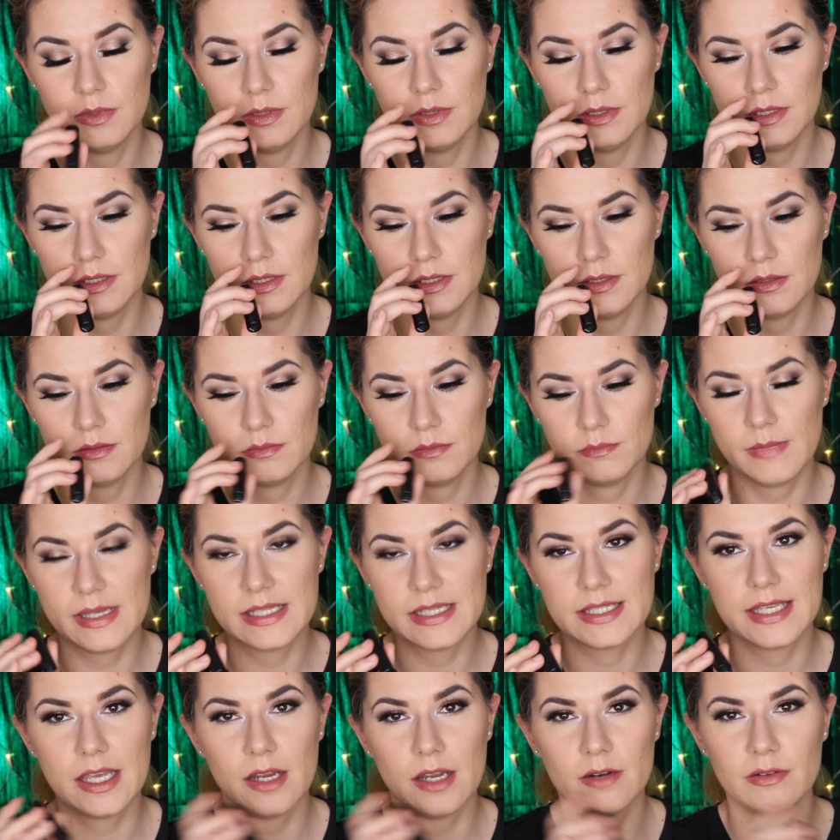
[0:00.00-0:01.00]
uh,
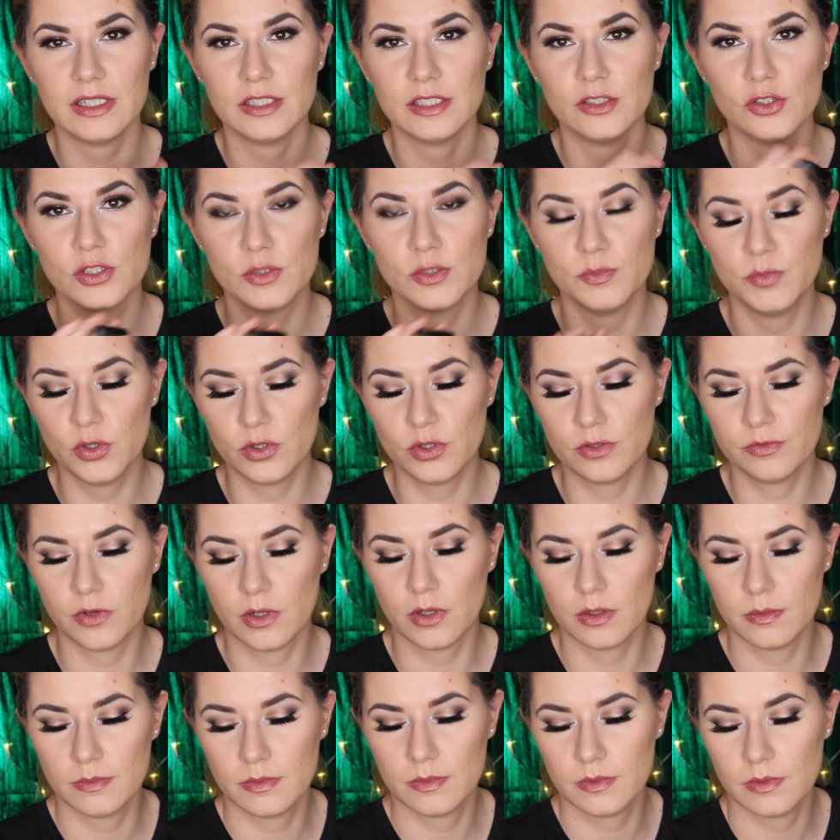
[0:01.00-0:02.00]
mascara looks
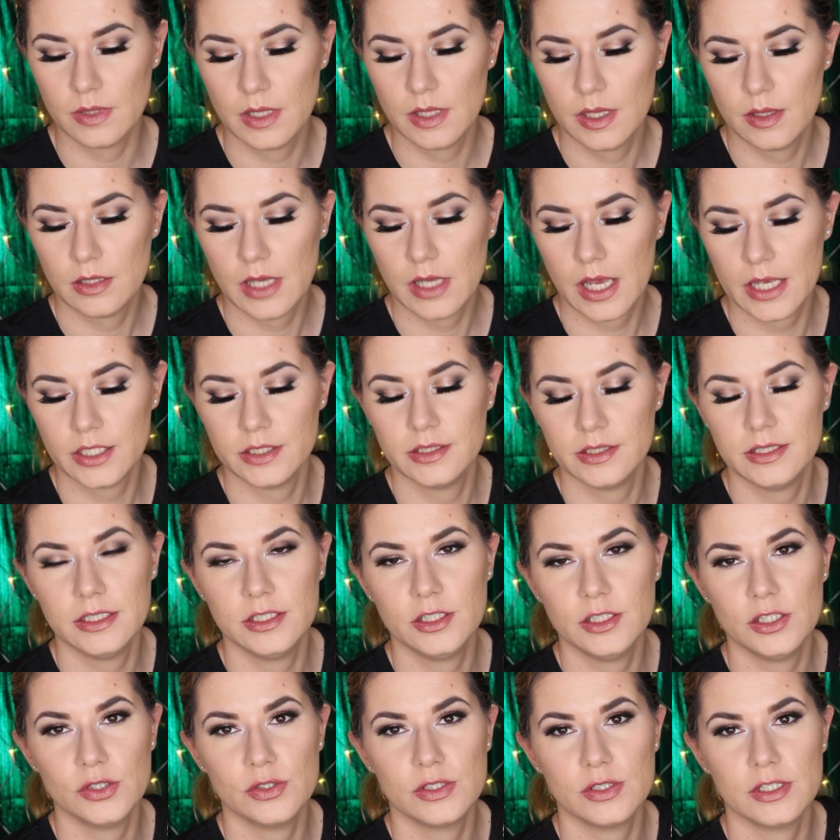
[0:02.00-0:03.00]
beautiful i
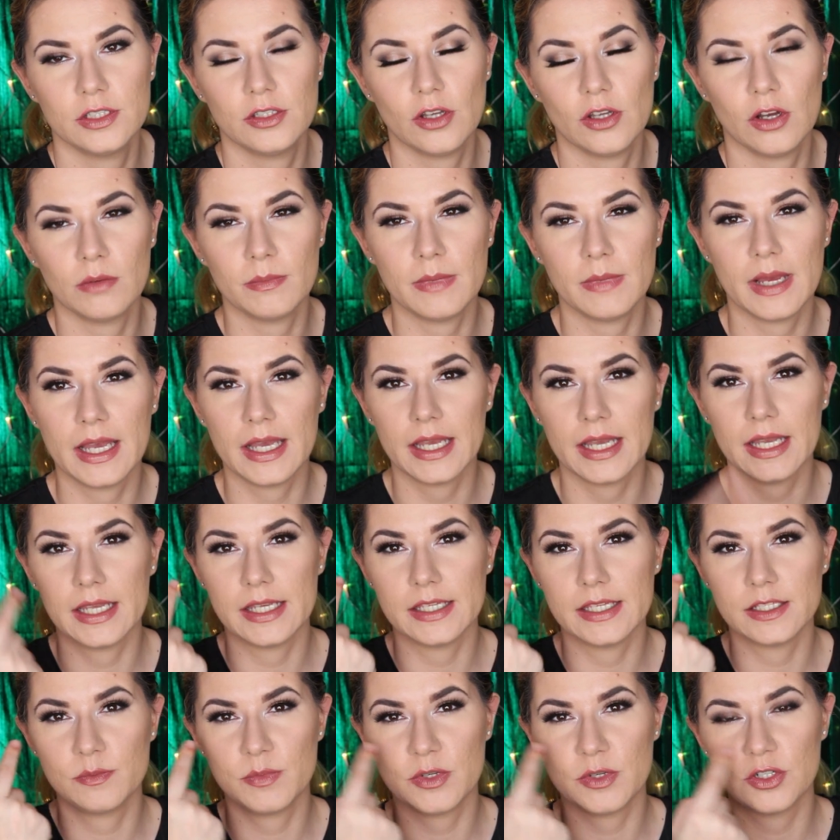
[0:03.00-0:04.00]
did use it on my
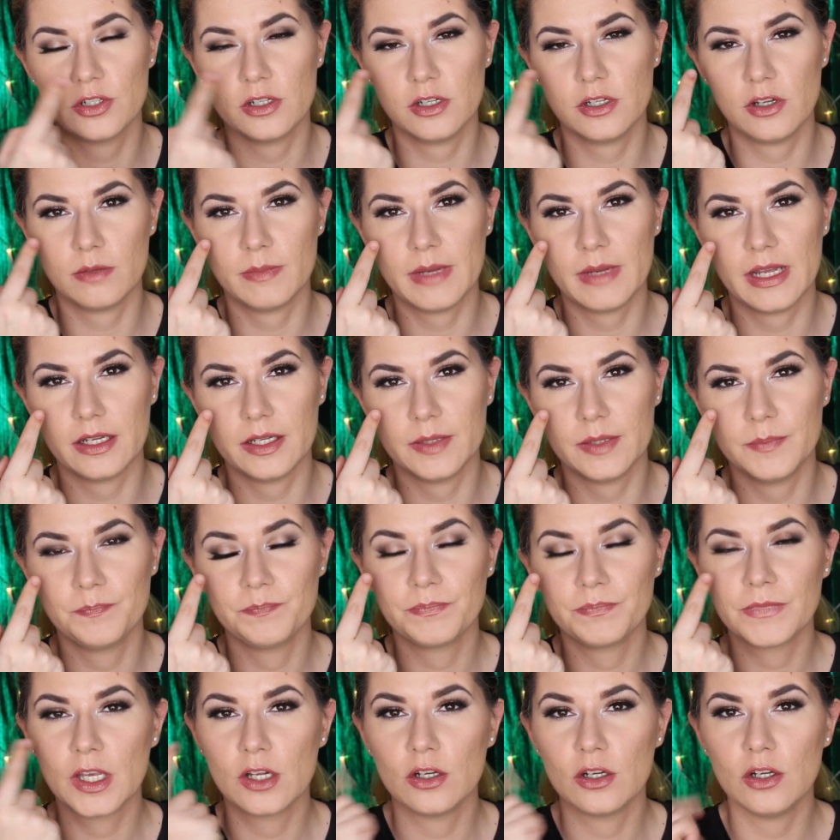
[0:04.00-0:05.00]
especially on my
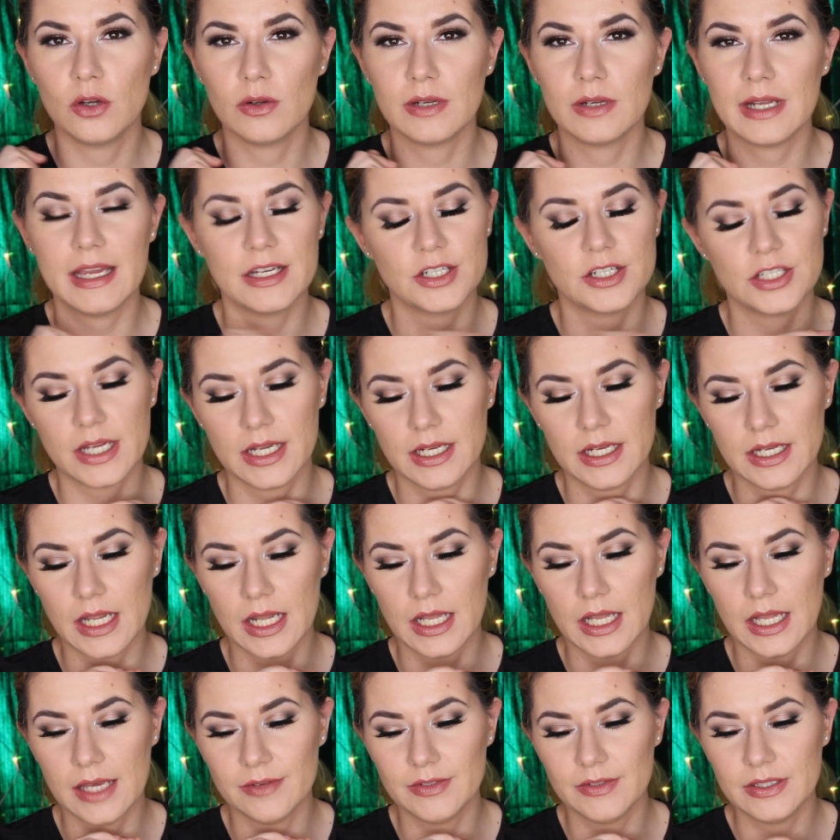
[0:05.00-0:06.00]
low lash and
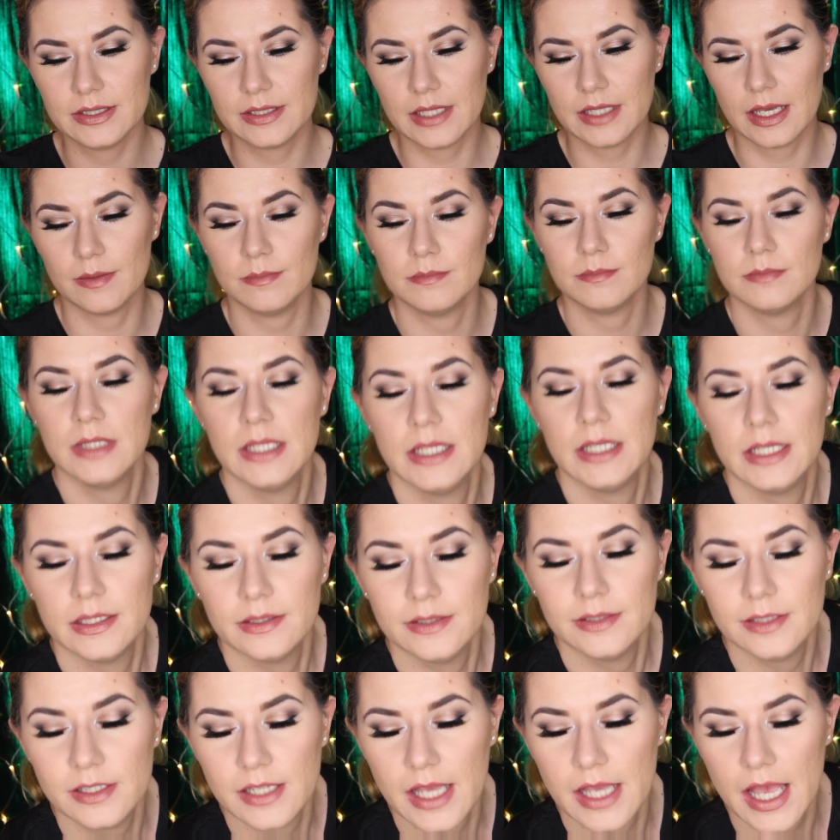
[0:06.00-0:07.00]
i love it um
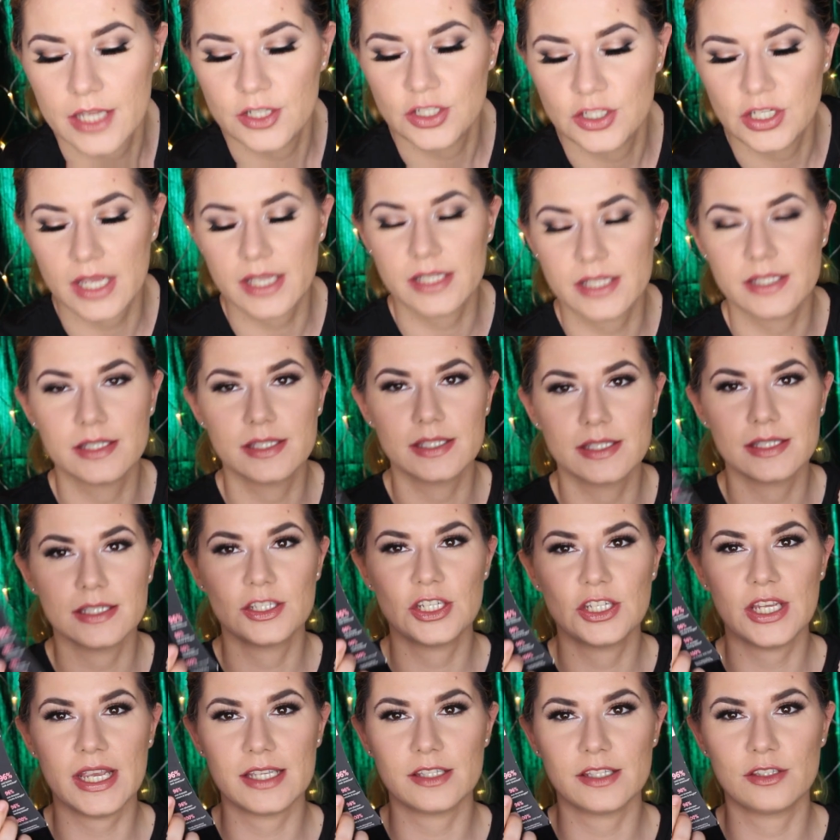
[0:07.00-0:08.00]
didn't have chance
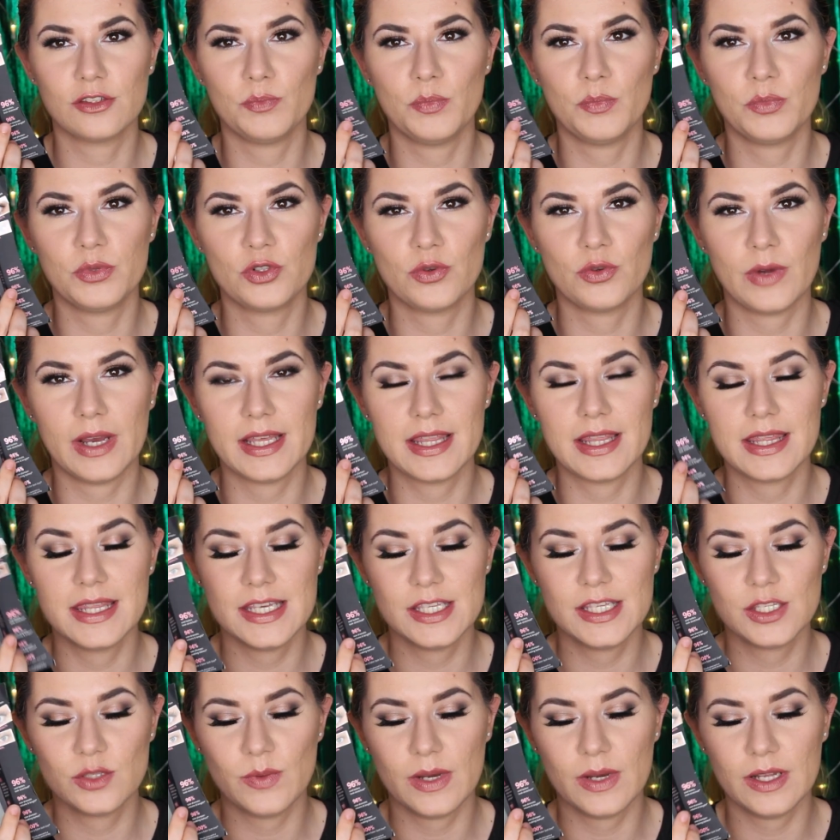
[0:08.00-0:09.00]
chance to try
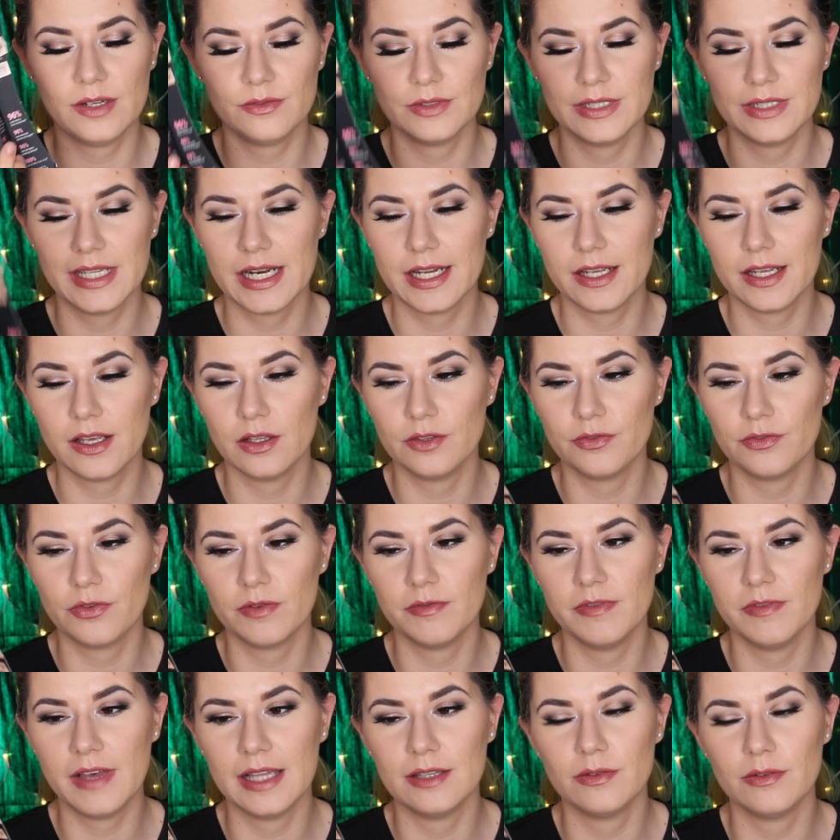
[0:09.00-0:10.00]
this one that i got
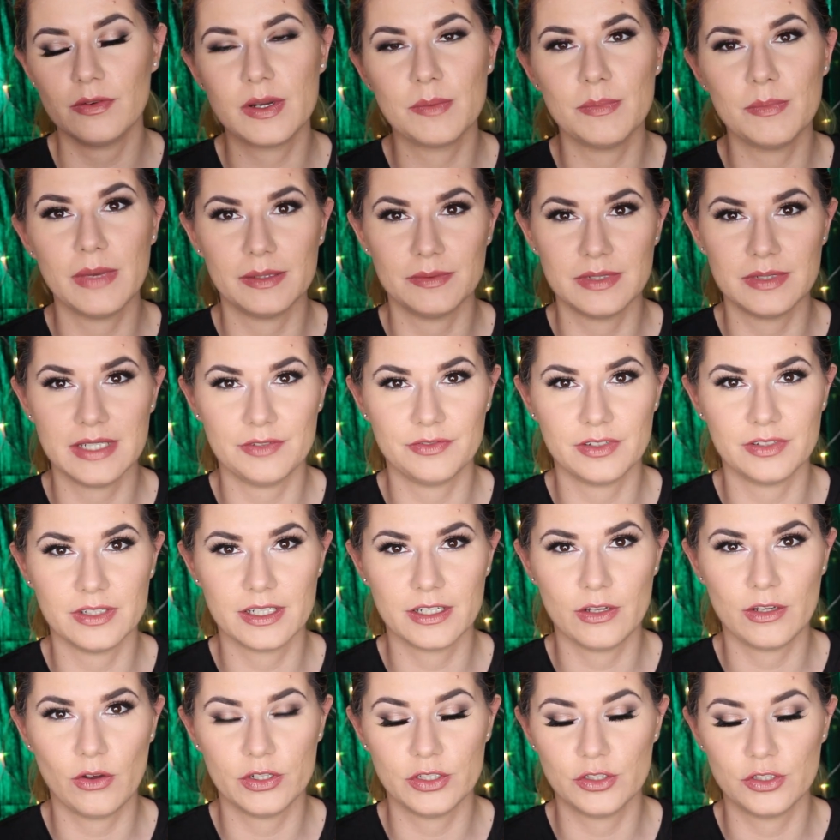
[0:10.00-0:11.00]
from valerie but i'm
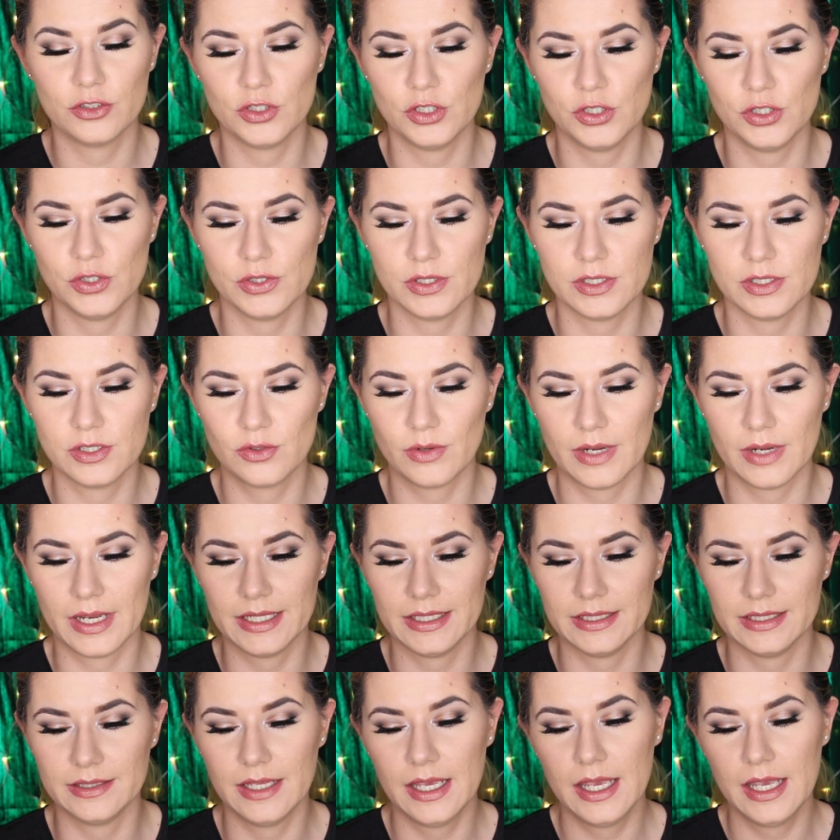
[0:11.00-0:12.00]
definitely going to use, try
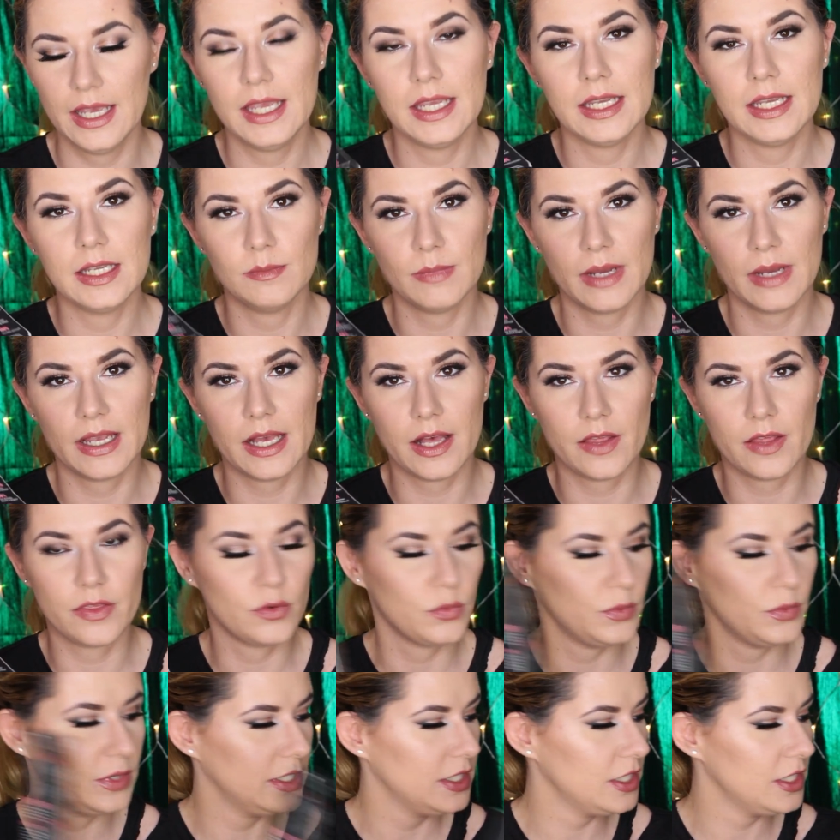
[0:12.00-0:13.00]
it in my
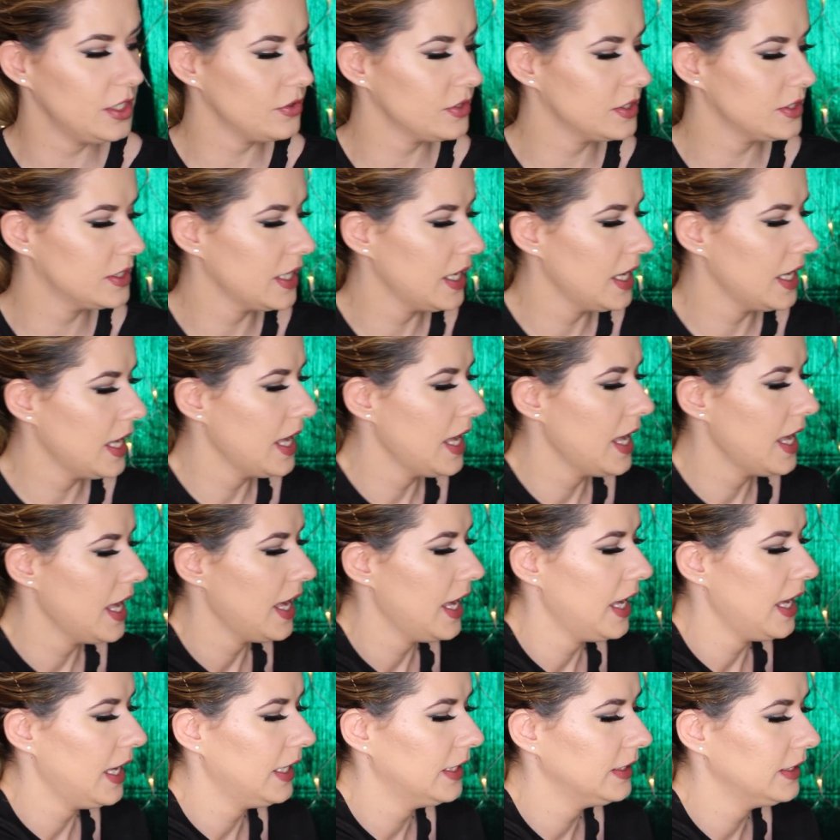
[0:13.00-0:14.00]
other videos
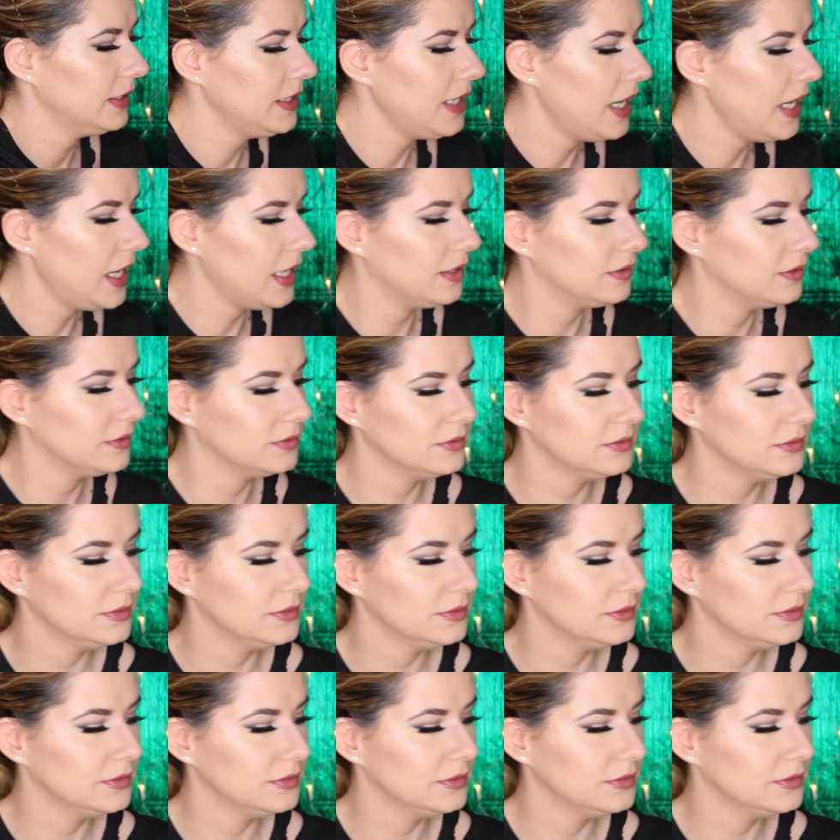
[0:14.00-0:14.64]
and yeah